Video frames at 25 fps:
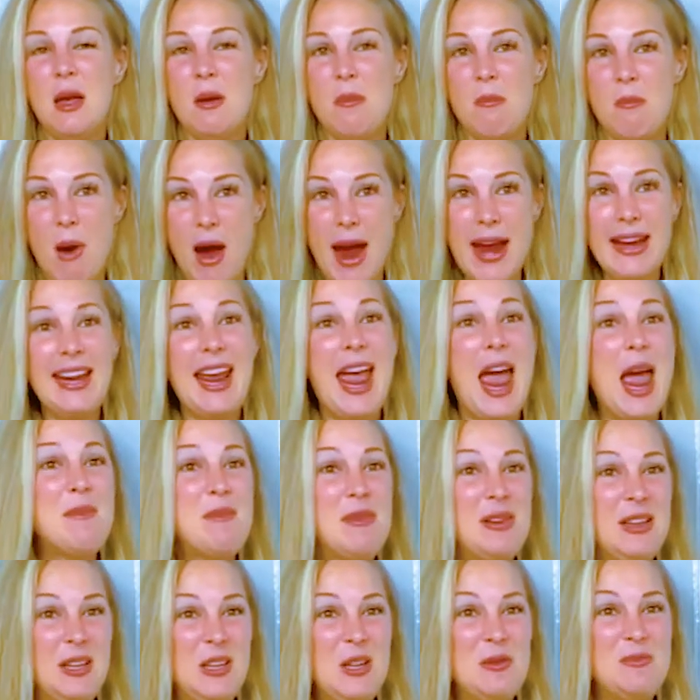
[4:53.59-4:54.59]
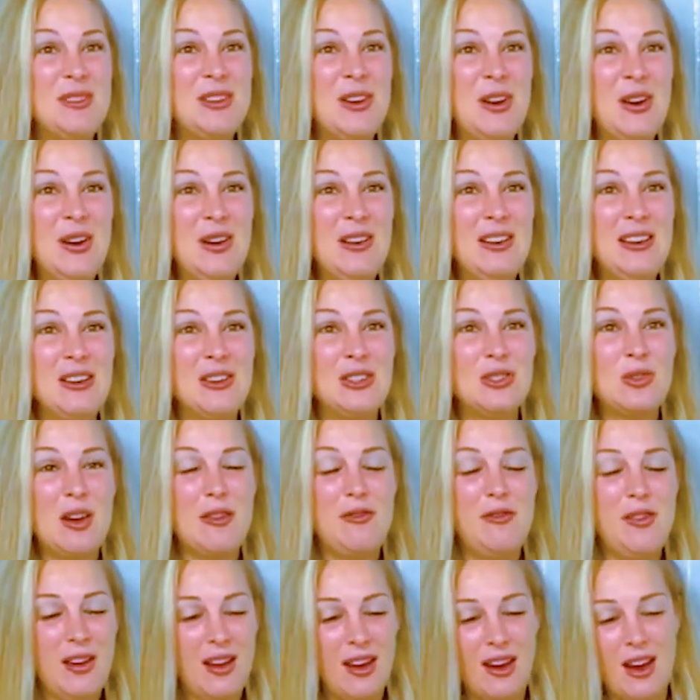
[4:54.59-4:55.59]
Mine came a little bit earlier, so I
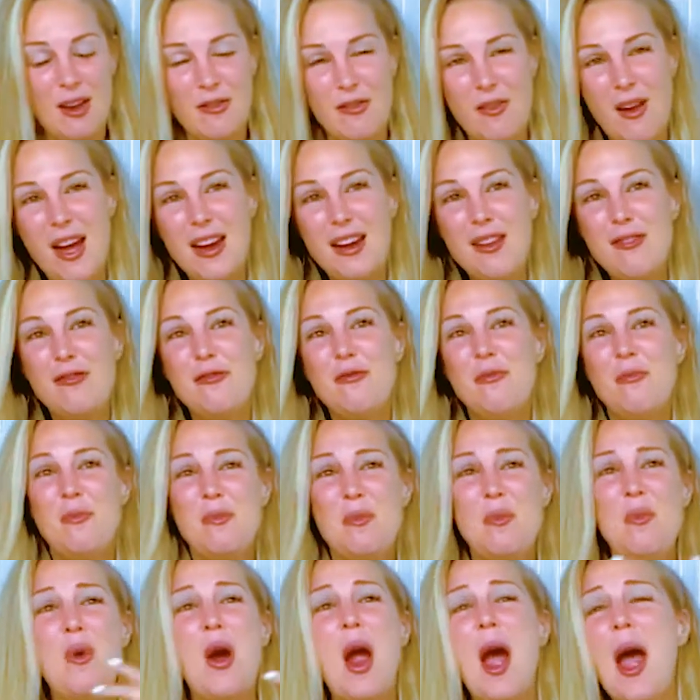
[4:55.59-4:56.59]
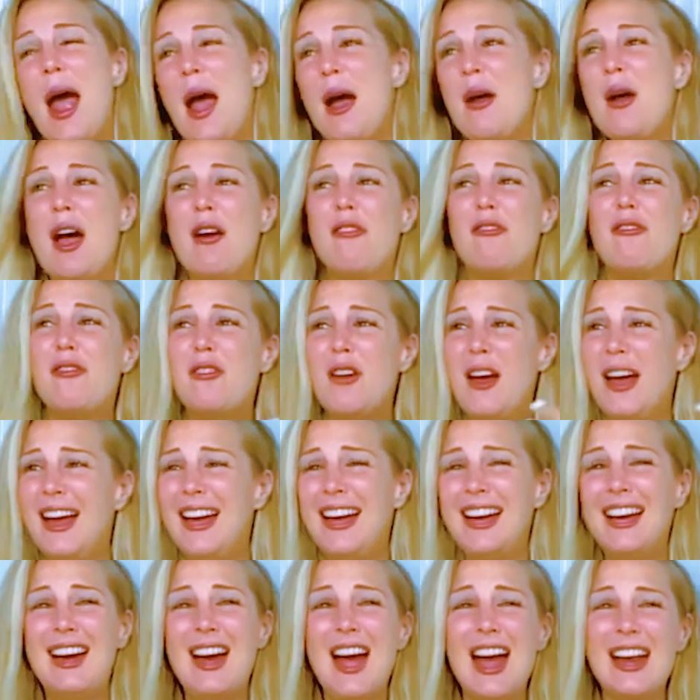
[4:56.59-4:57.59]
feel like I've
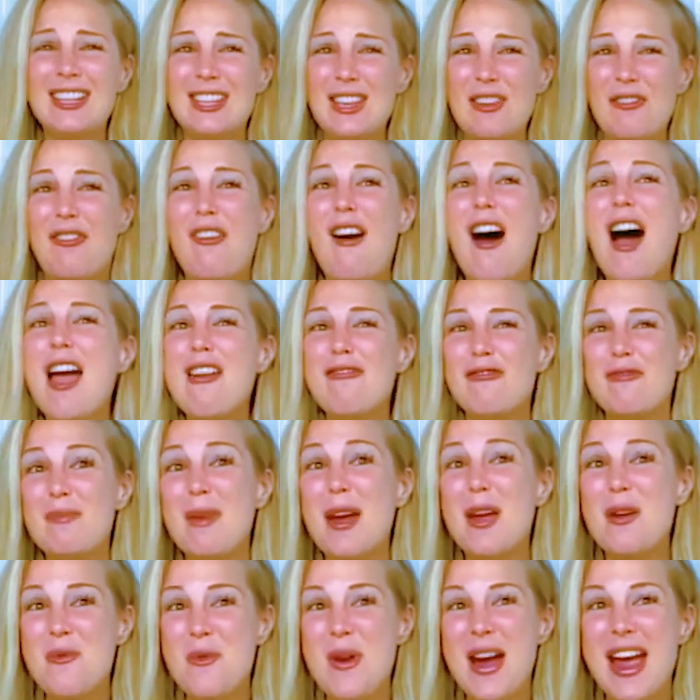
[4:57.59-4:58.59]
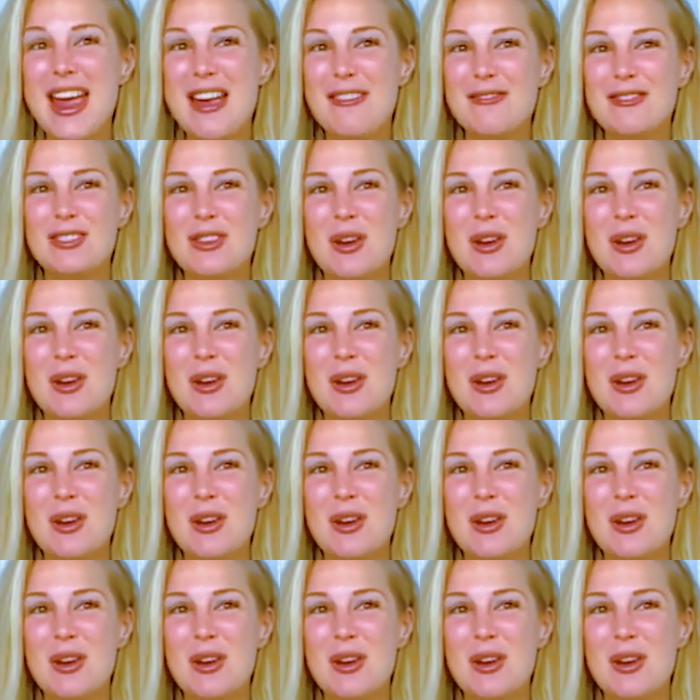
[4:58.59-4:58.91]
I survived my wave,